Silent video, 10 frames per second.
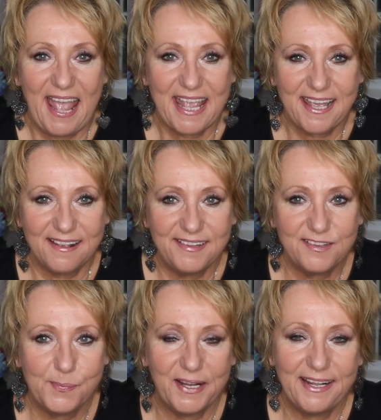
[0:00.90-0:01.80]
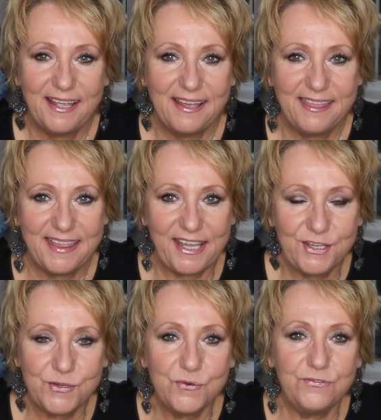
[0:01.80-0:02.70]
Hey guys, it's Monika.
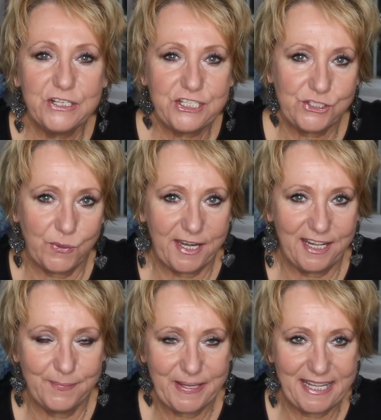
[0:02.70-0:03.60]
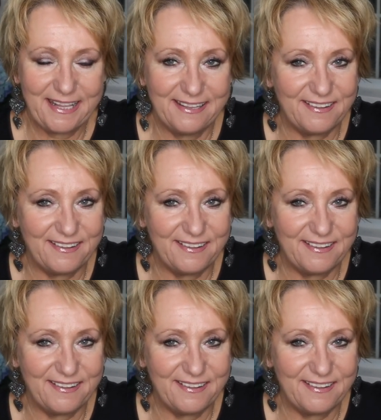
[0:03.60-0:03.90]
Thank you for joining me.